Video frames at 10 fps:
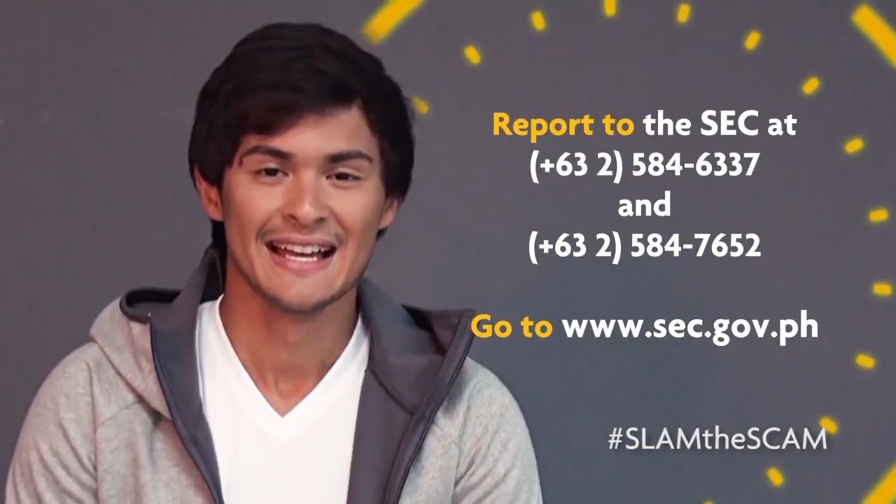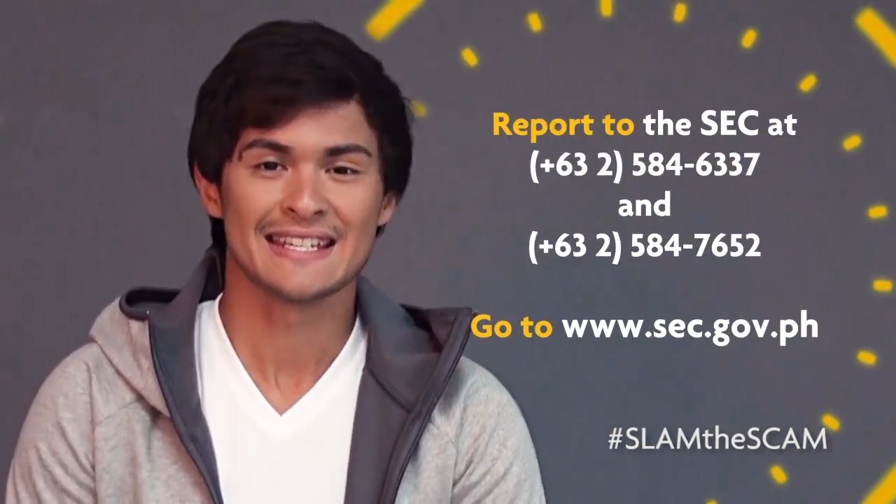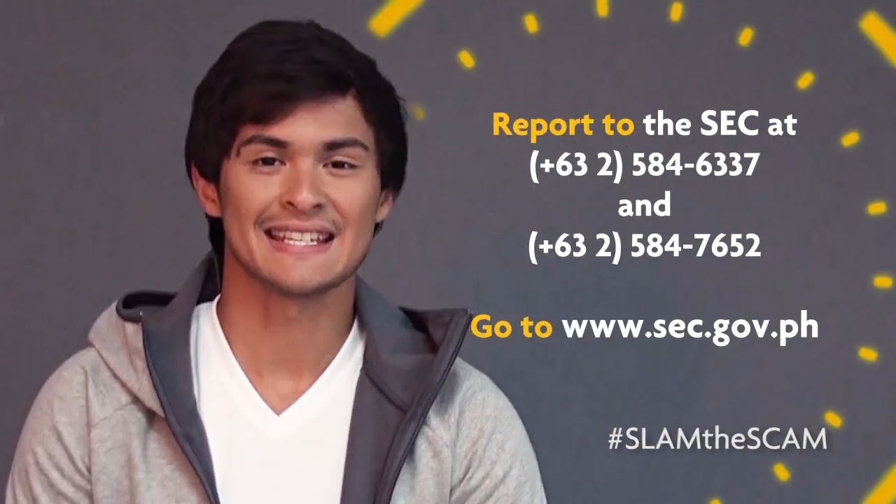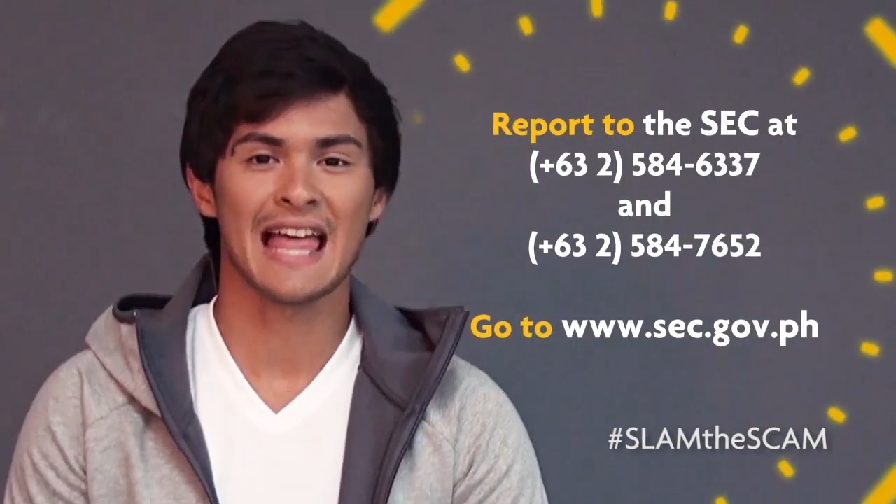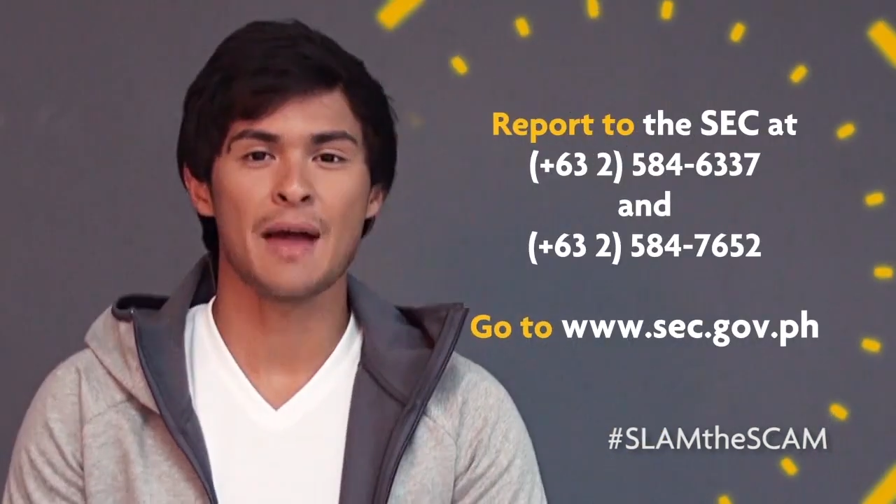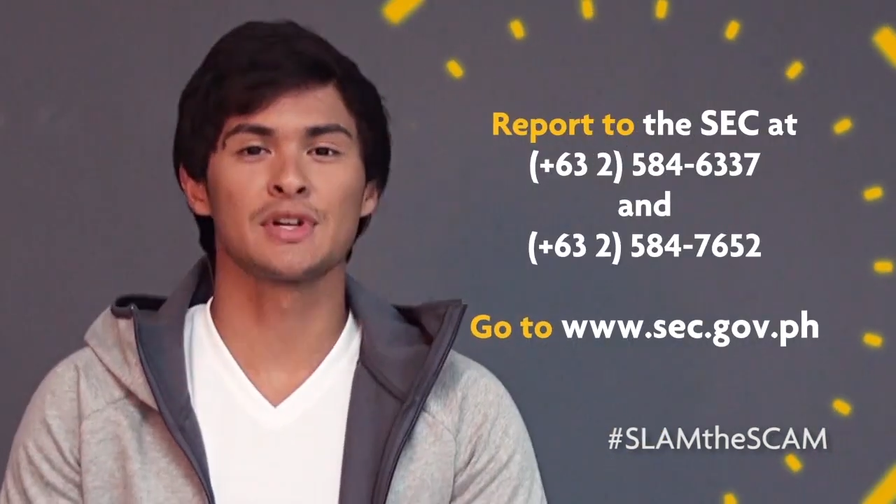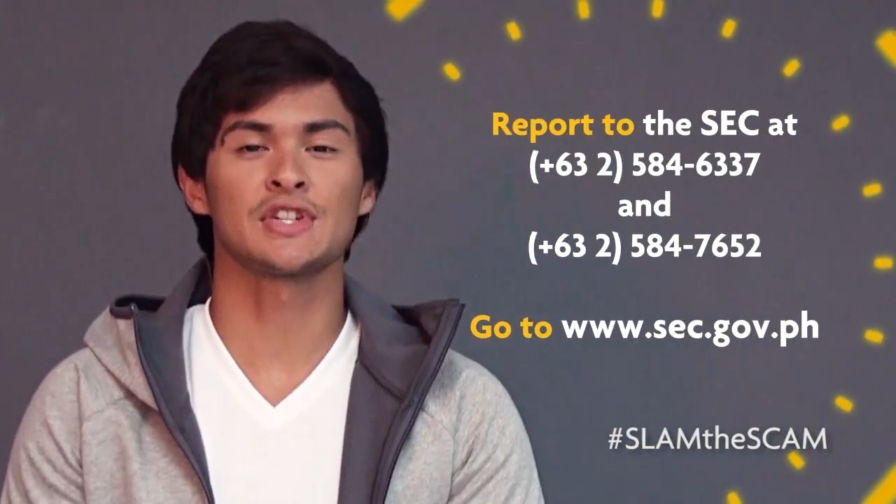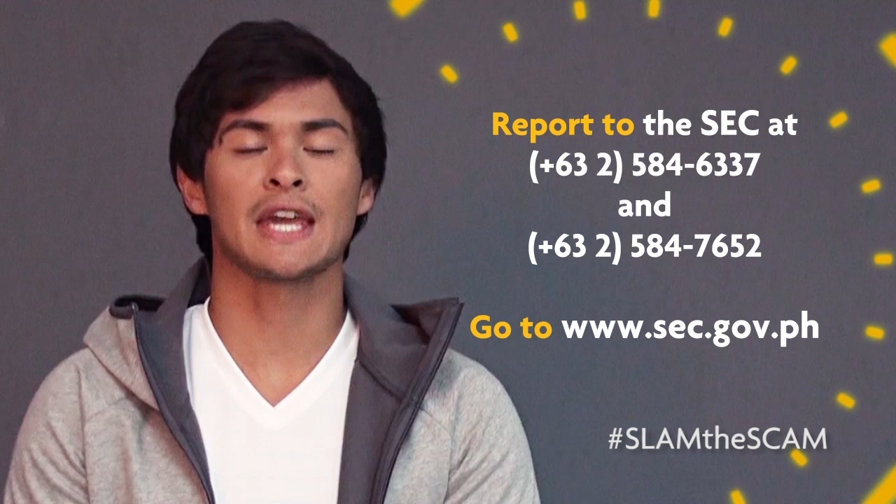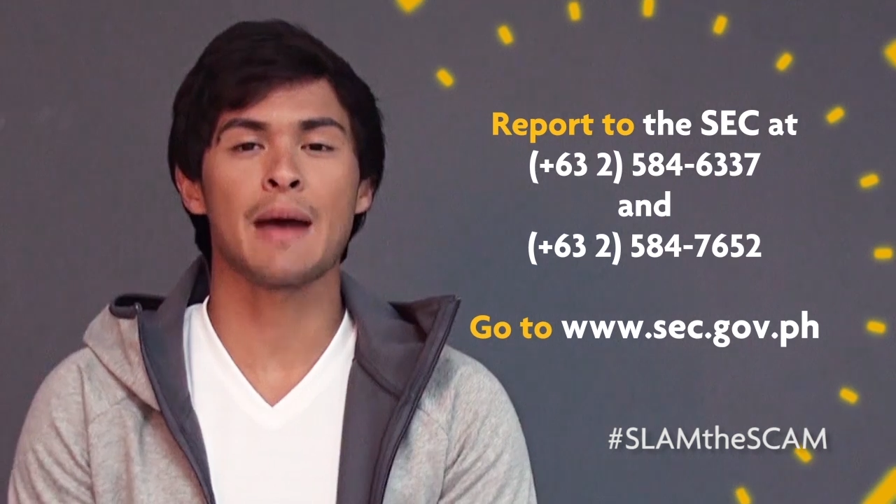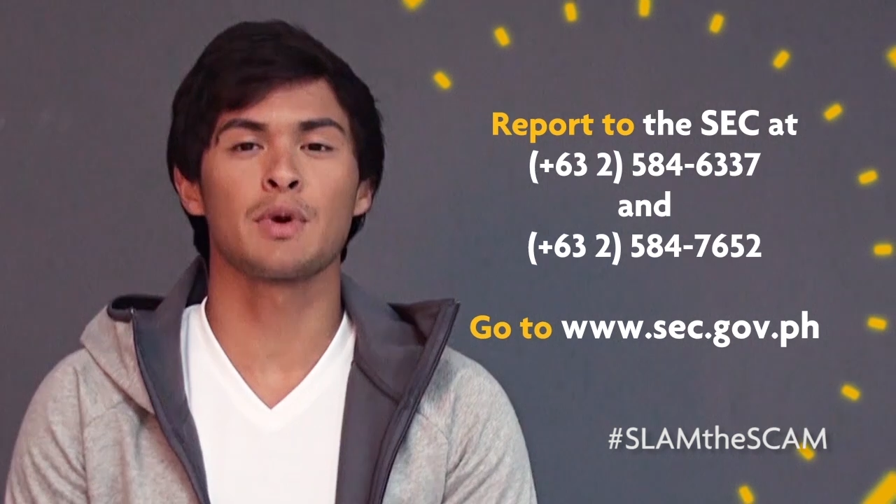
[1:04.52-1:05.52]
Slam your
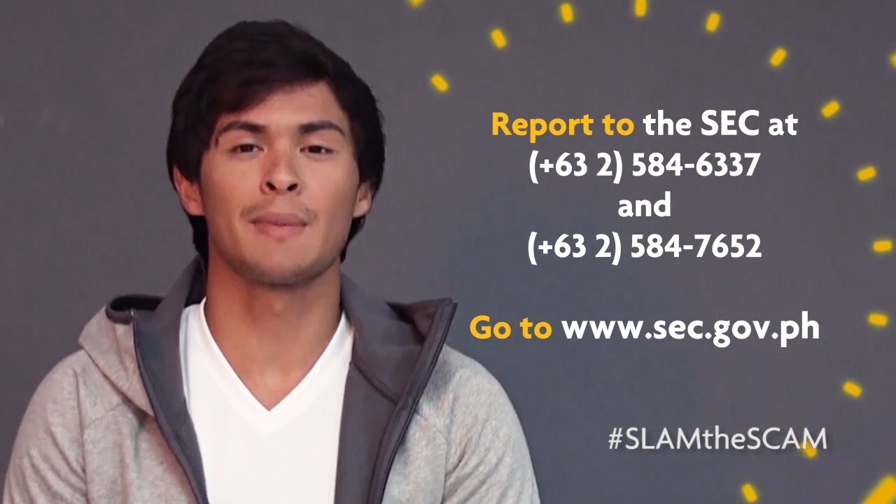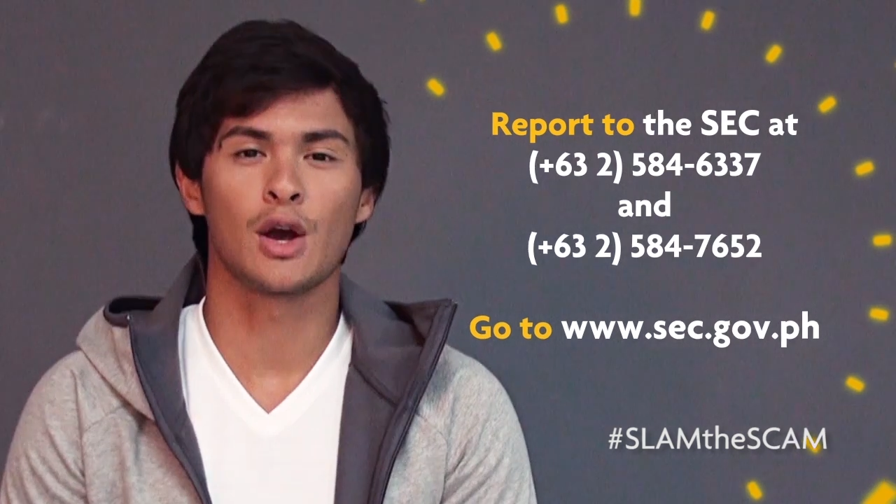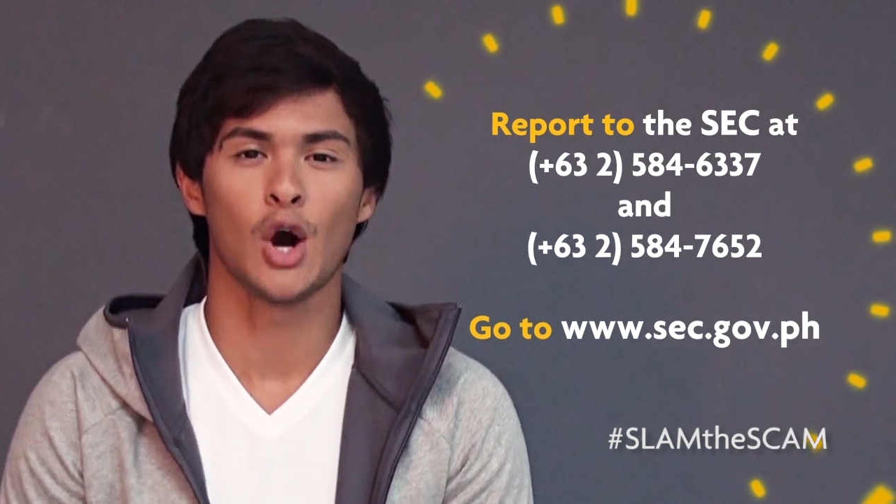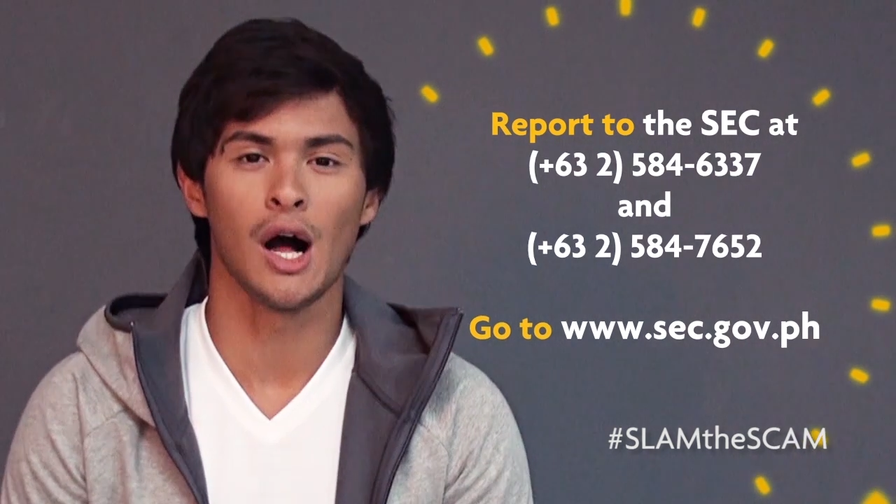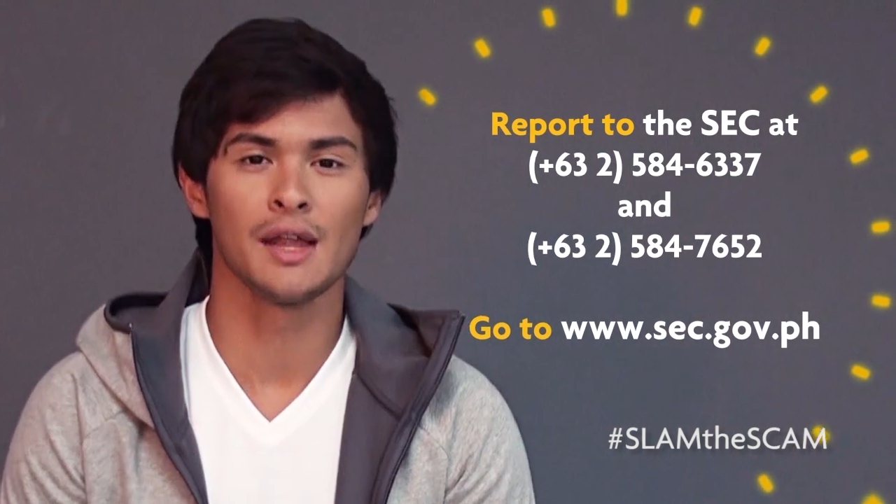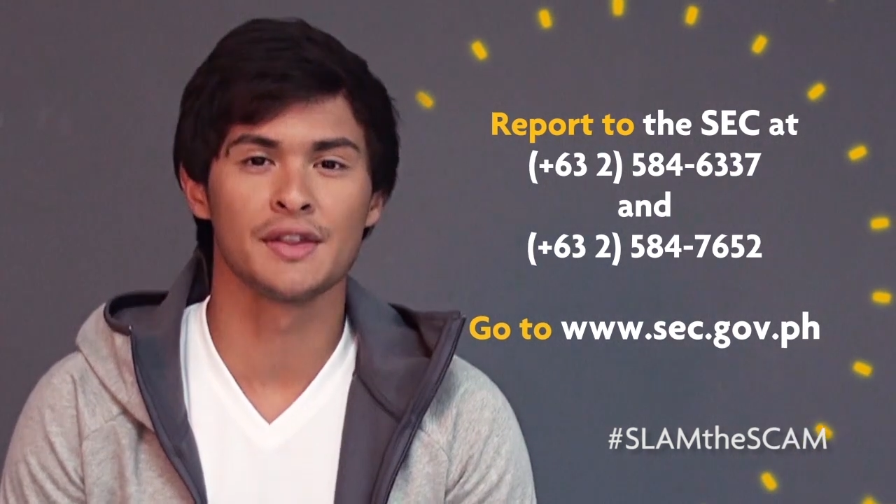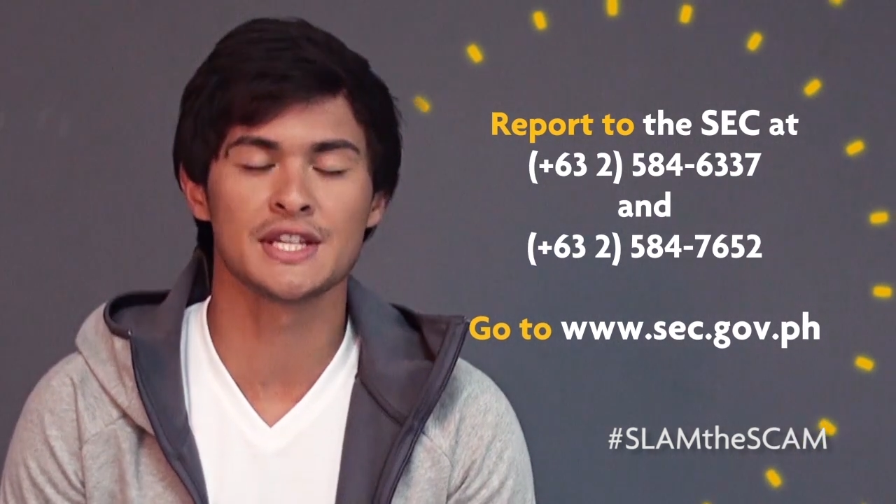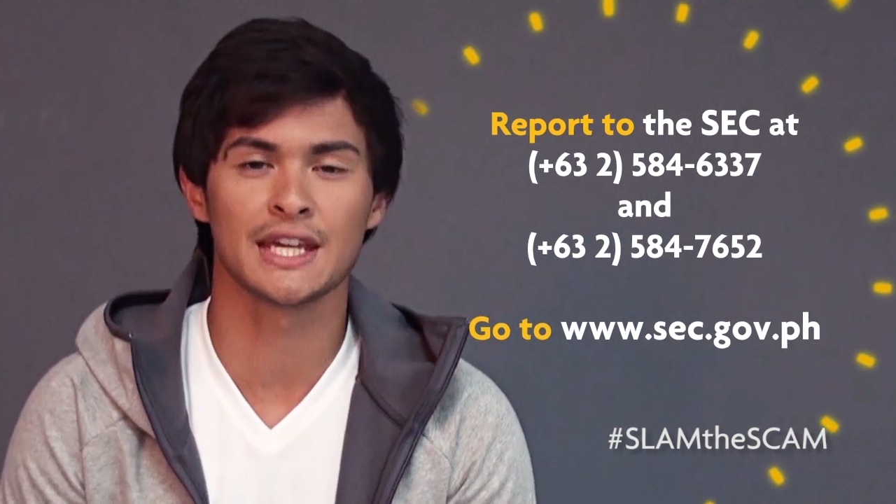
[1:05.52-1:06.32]
scammer by calling the